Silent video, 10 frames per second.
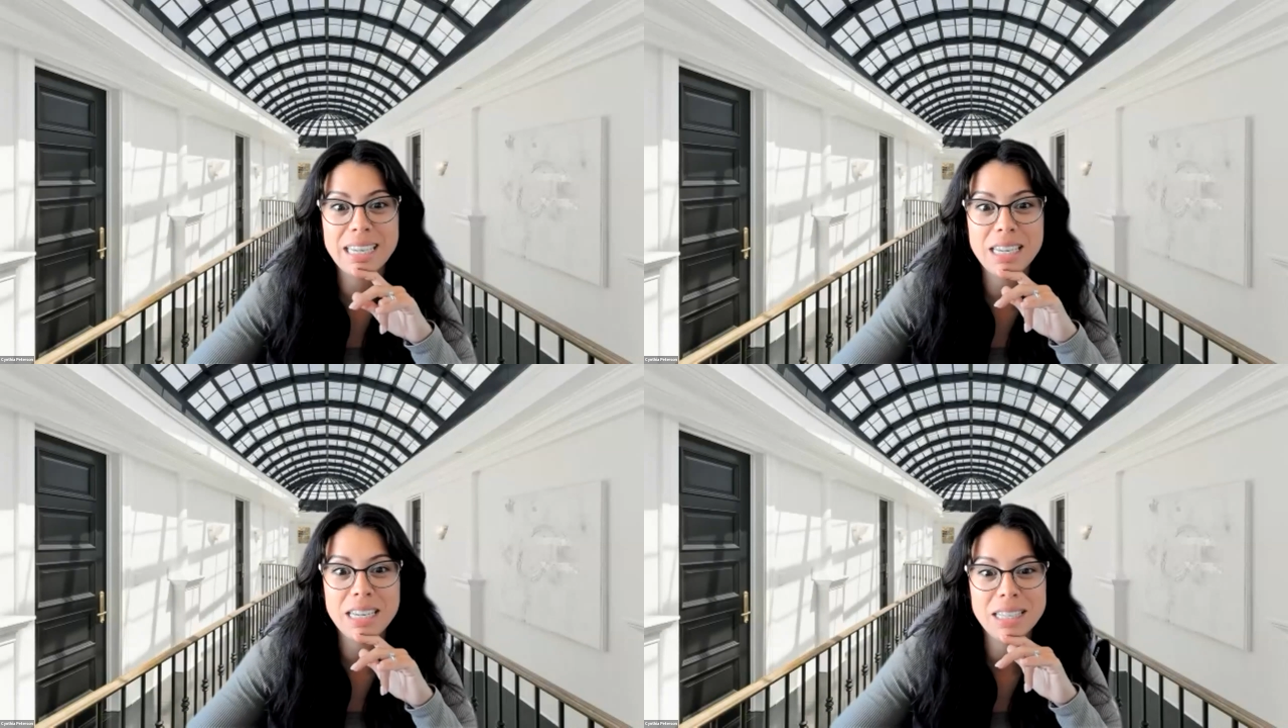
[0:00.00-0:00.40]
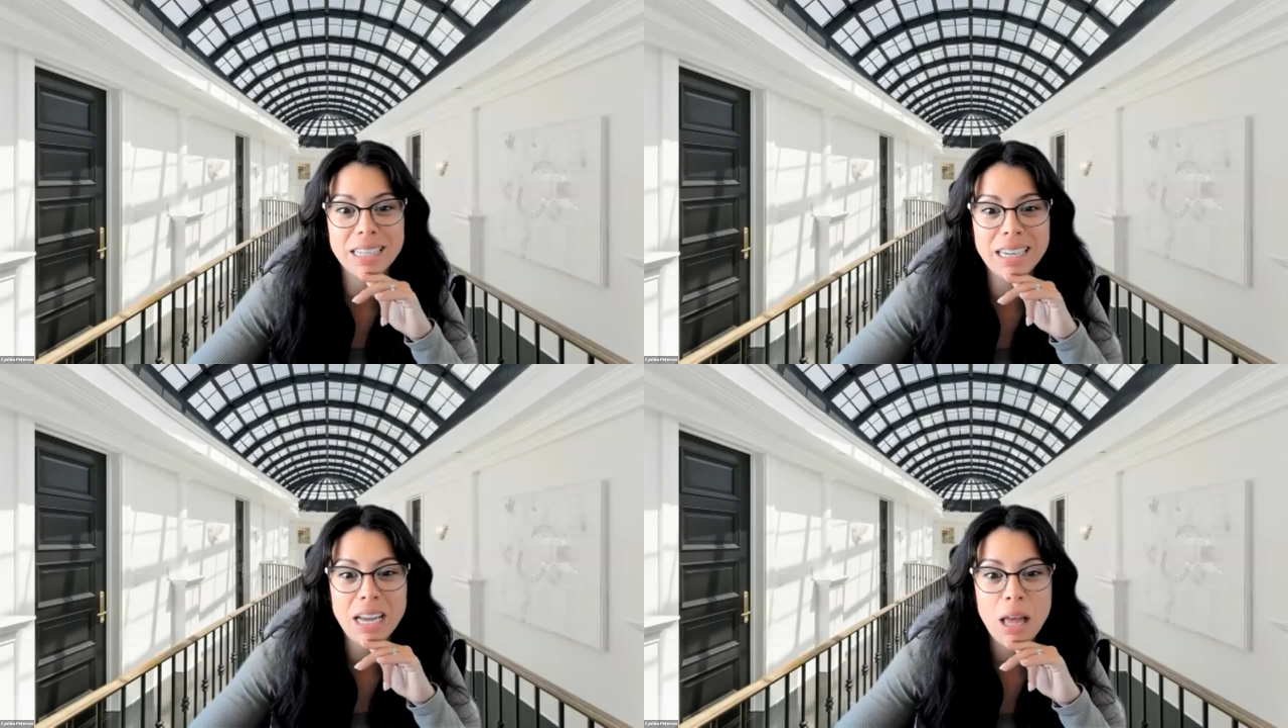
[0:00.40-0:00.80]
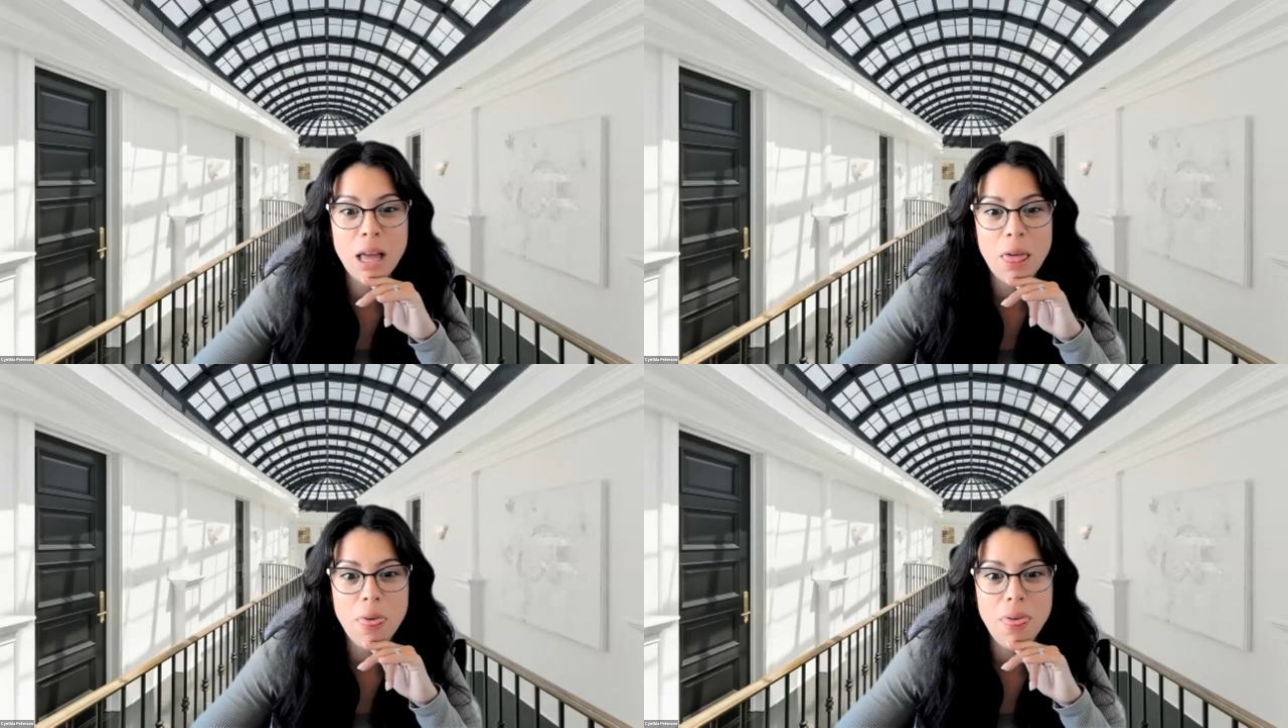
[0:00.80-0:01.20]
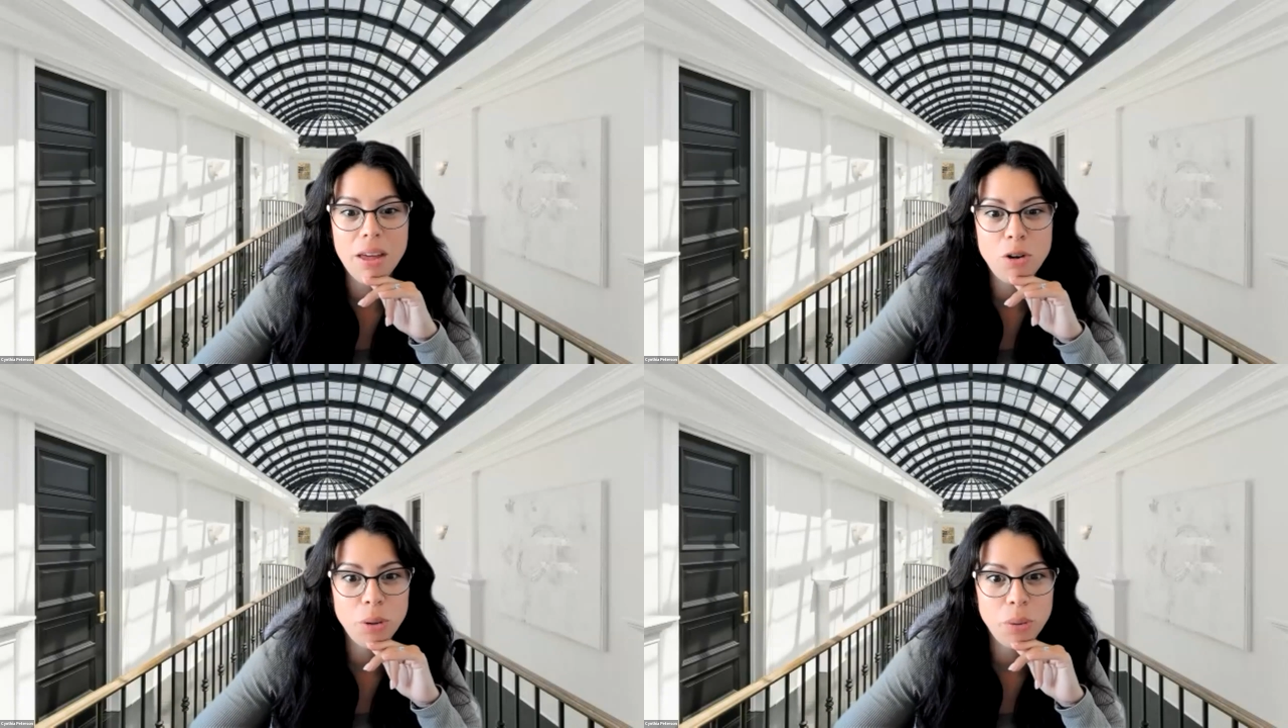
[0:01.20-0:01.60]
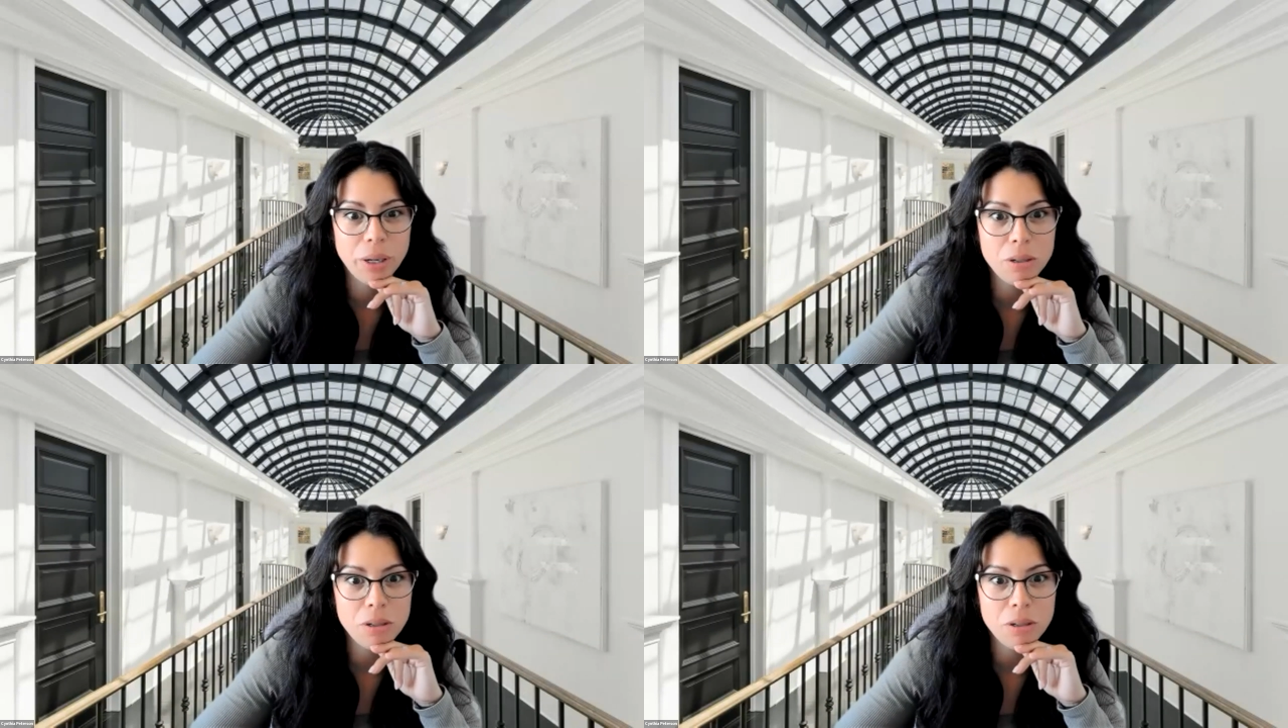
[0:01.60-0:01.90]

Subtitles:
is the Tutor.